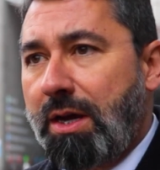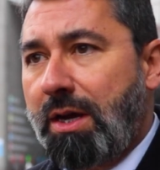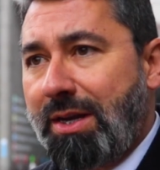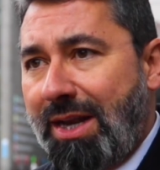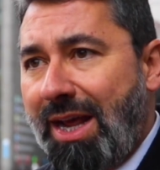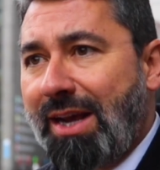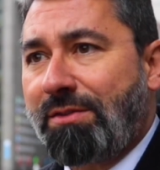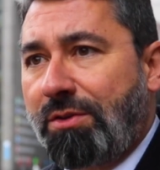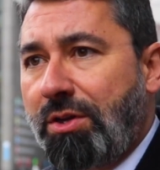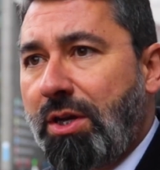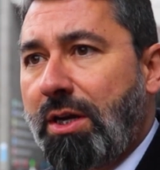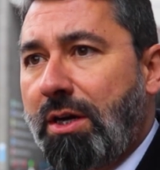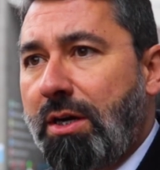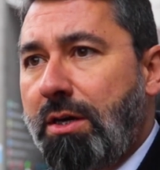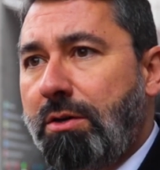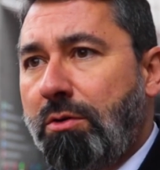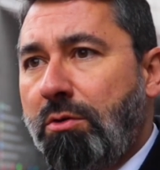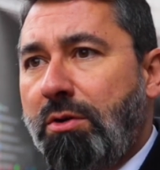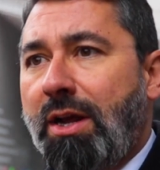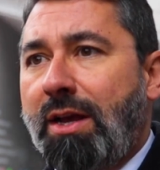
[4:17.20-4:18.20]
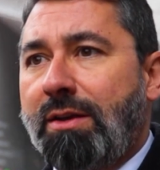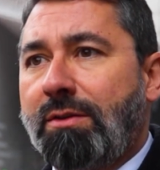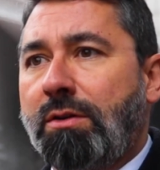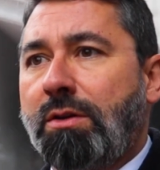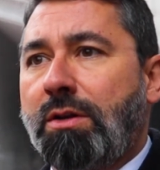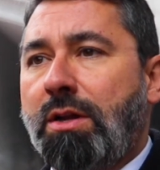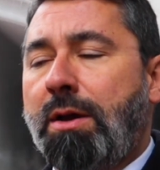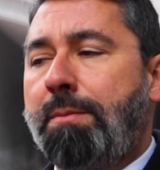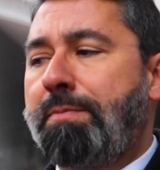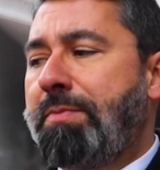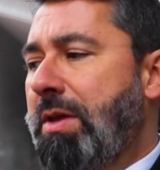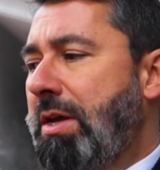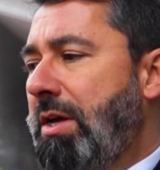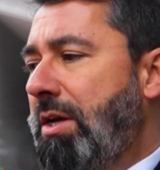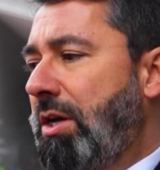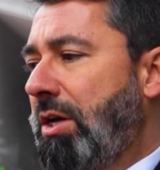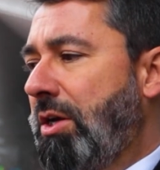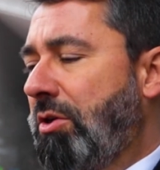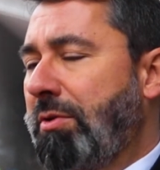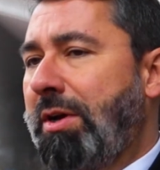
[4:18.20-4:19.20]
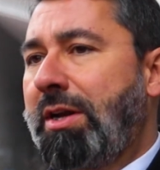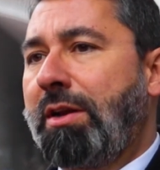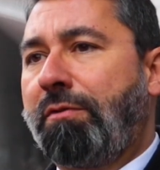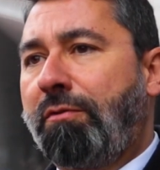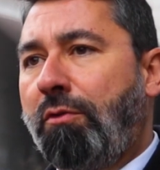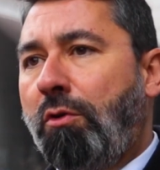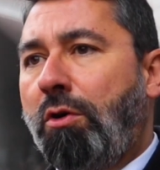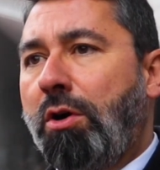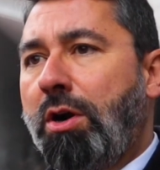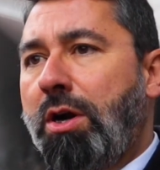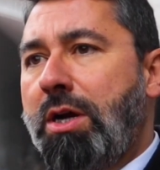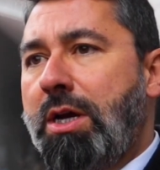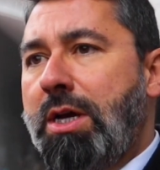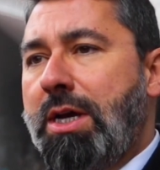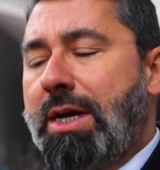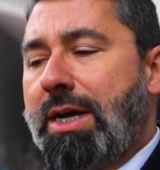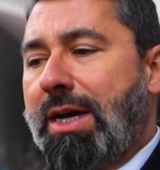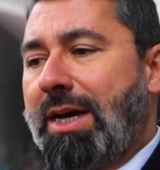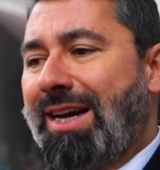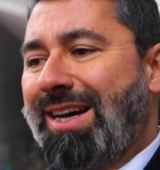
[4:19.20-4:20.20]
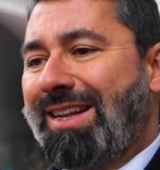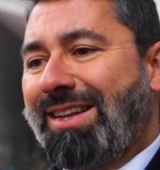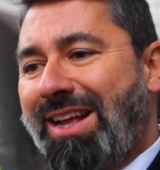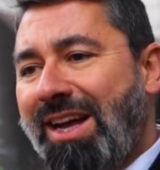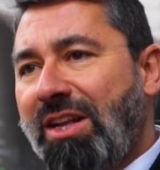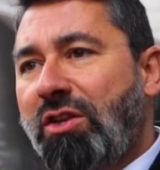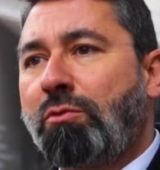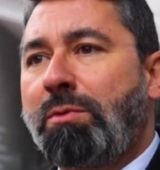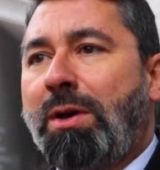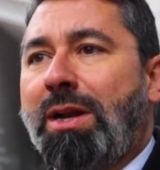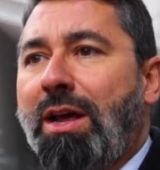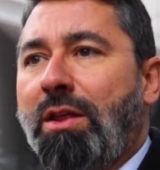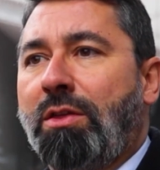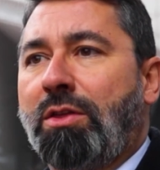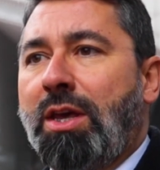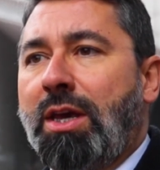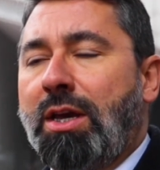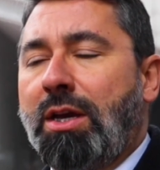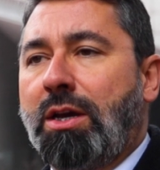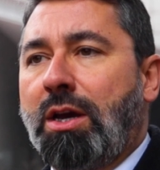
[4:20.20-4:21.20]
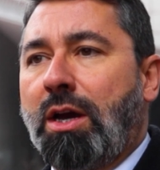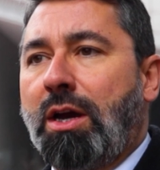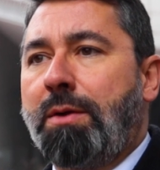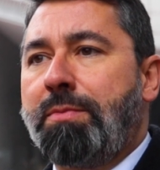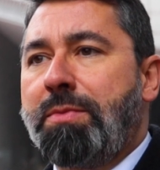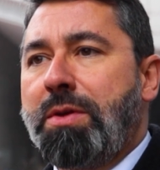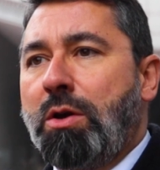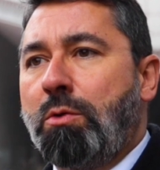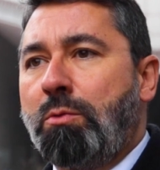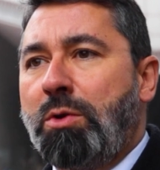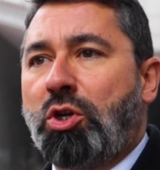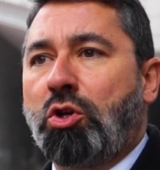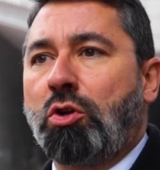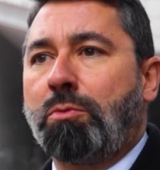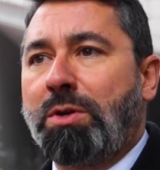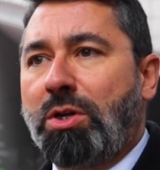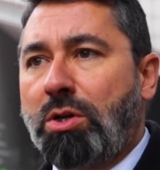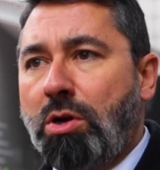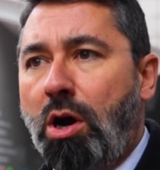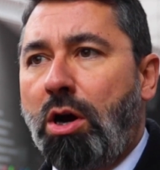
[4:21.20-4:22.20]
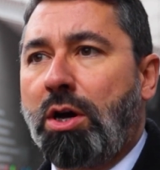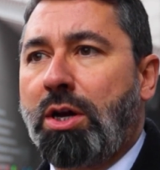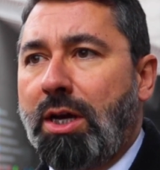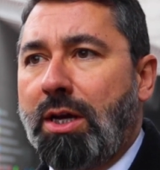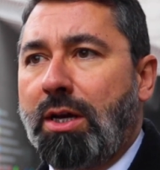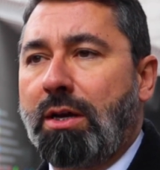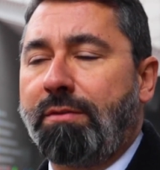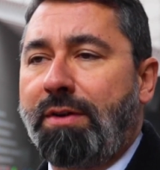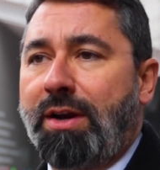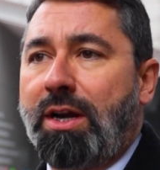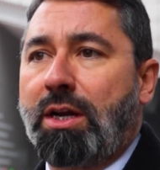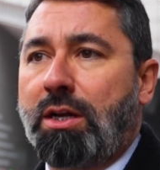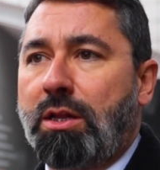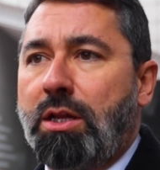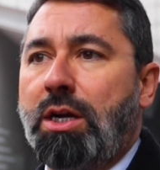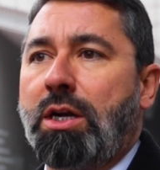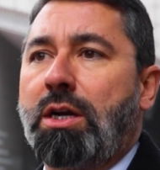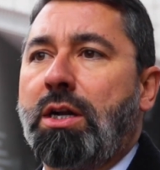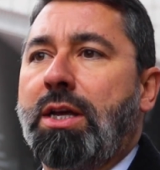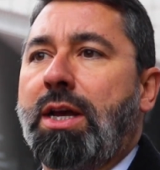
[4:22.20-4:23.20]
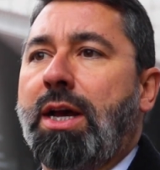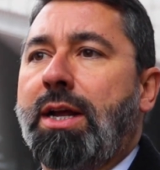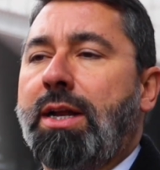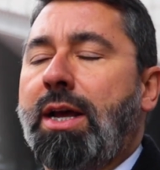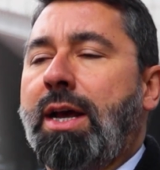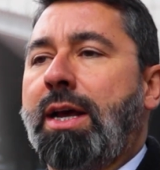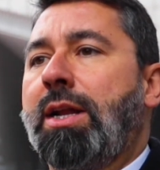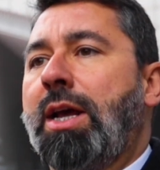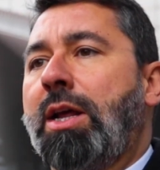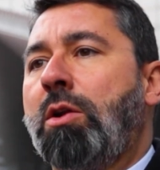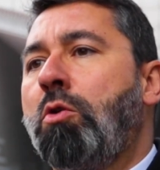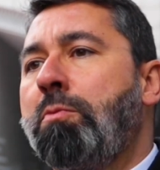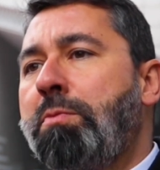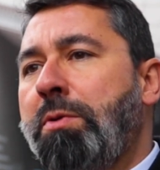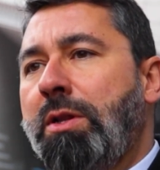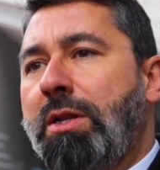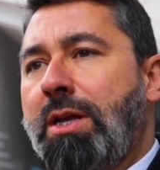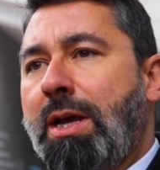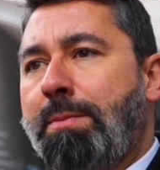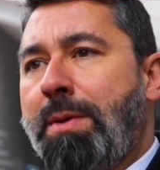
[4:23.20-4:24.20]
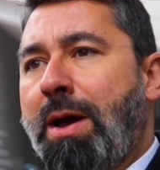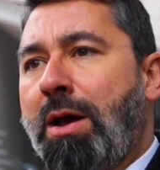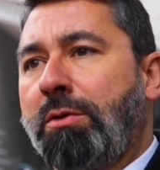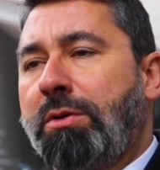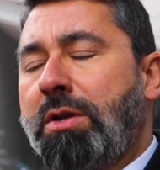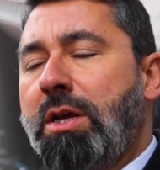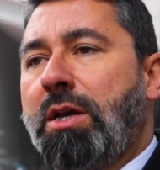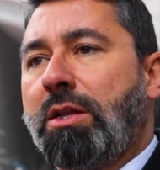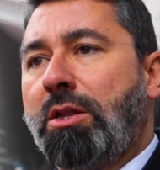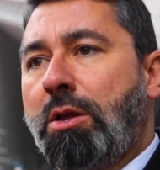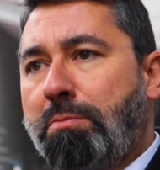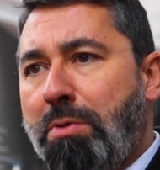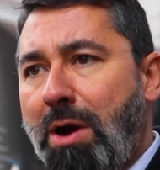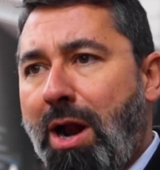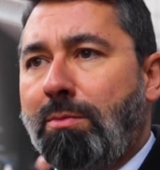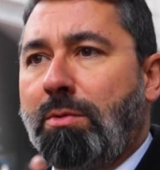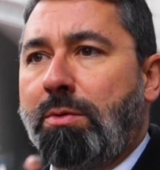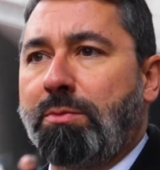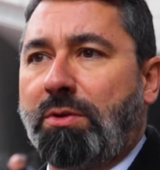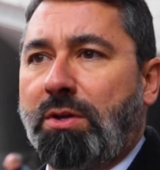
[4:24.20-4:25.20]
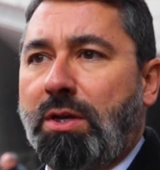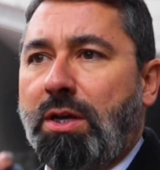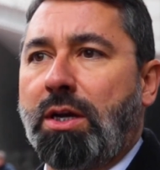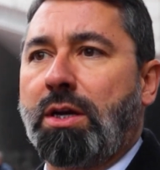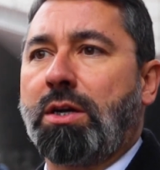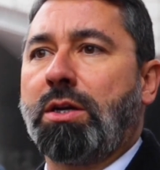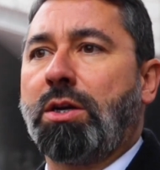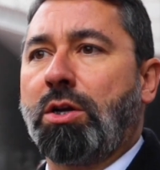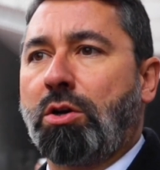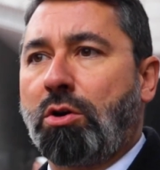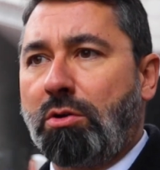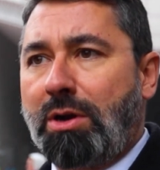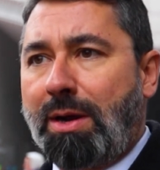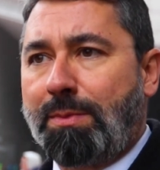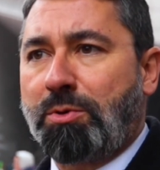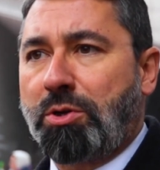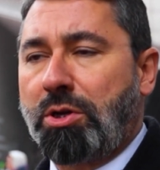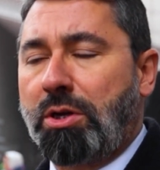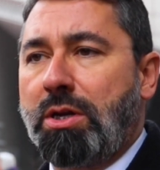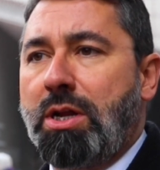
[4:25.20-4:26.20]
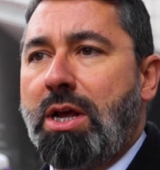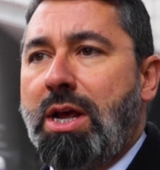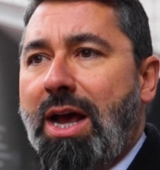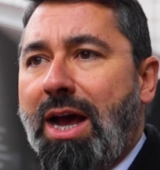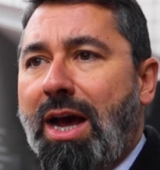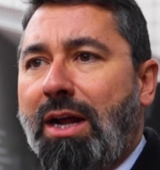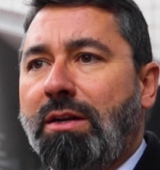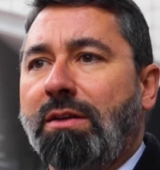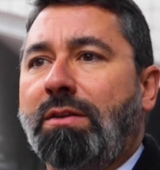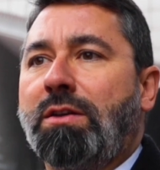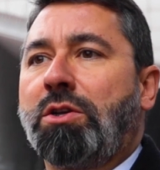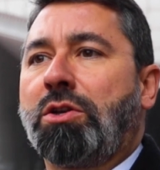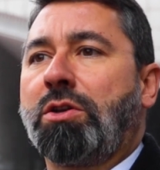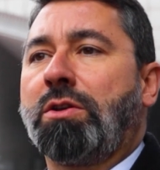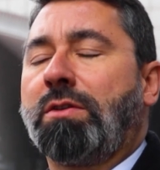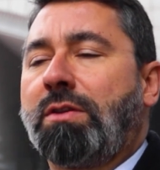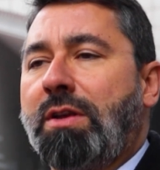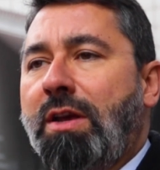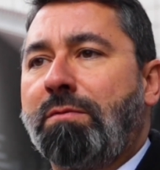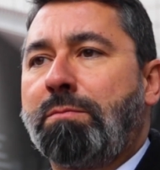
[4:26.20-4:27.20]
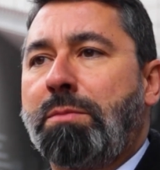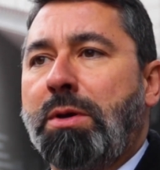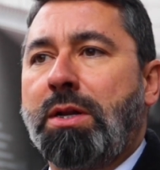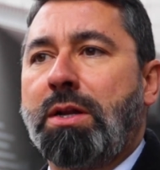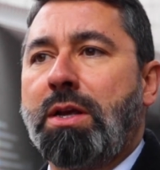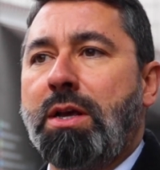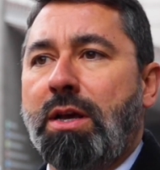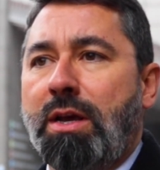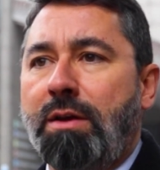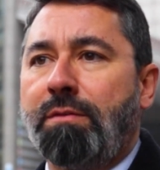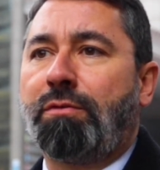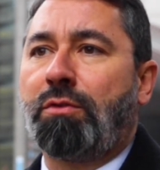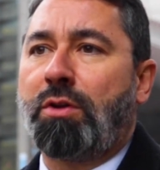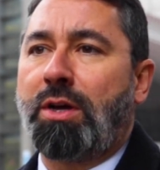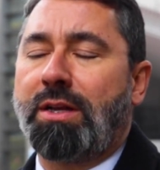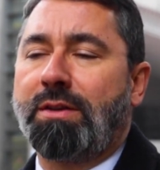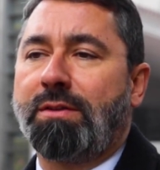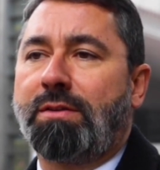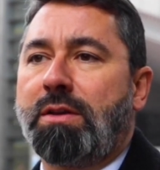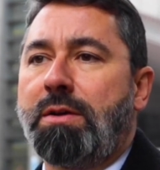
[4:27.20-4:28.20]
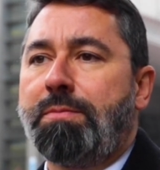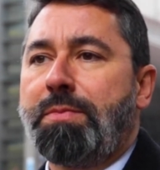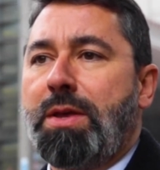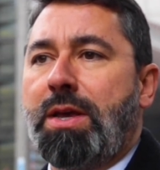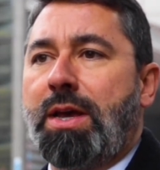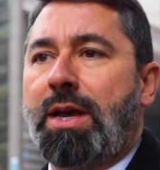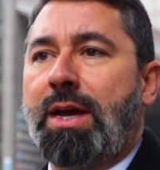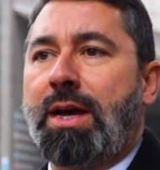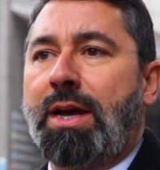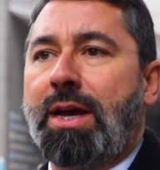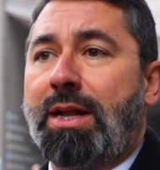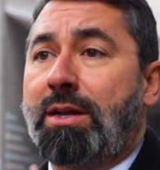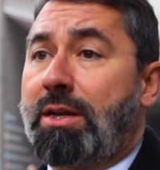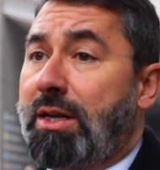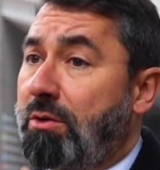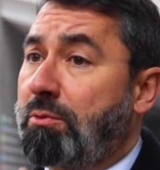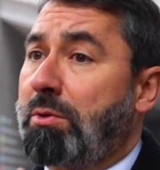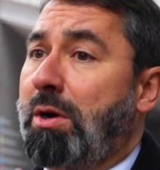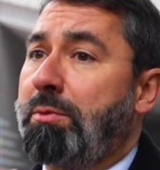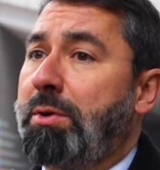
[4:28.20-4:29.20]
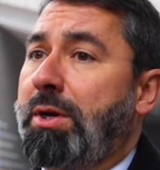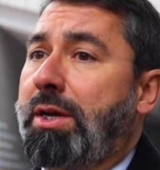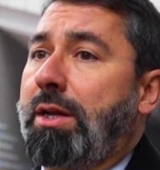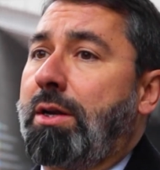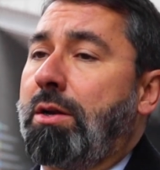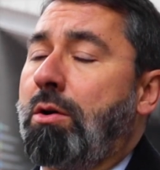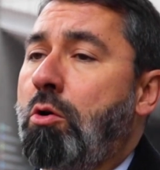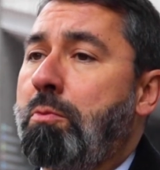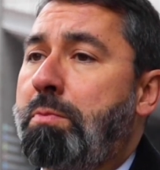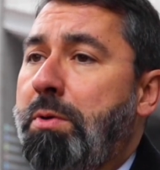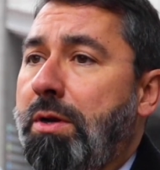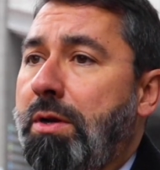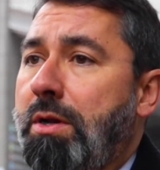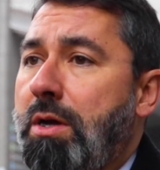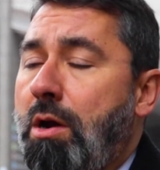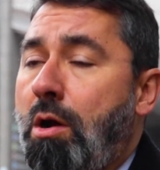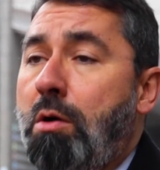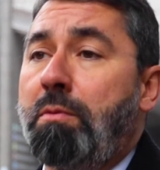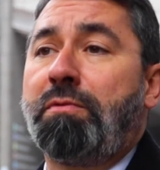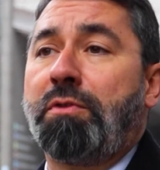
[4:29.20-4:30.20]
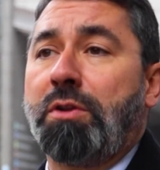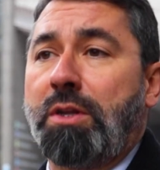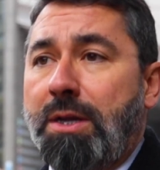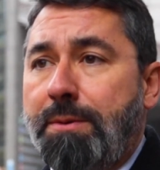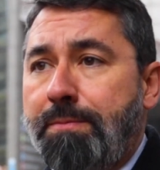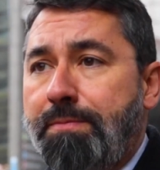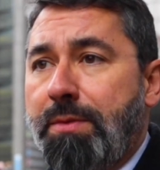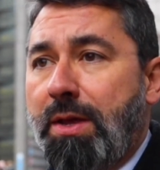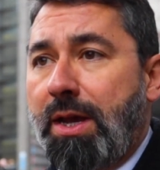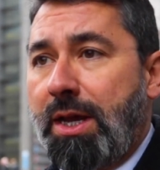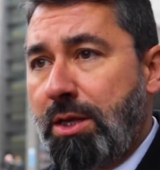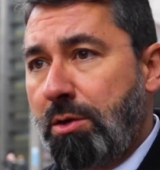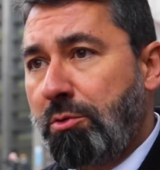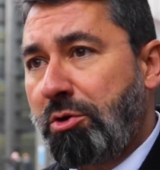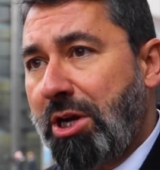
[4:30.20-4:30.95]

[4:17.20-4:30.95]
next year, 2024, that's when I think we should be talking very clearly and openly about the problems here, the corruption, how decisions have been influenced, and that's where we can open, hopefully, a new